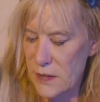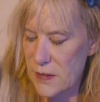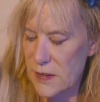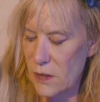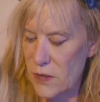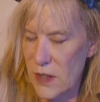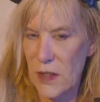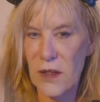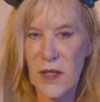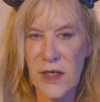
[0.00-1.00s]
so
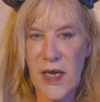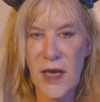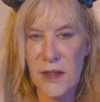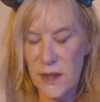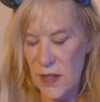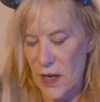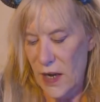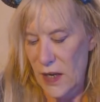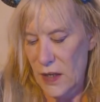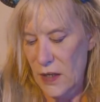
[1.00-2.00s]
the decks that
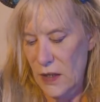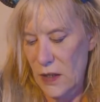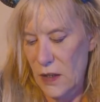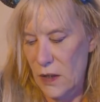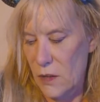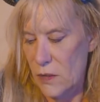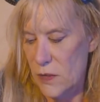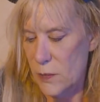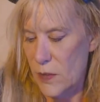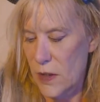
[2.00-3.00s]
I
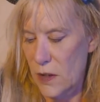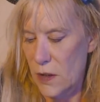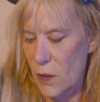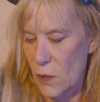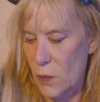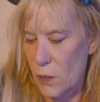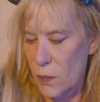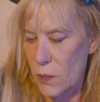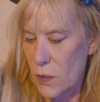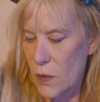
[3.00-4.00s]
use when I go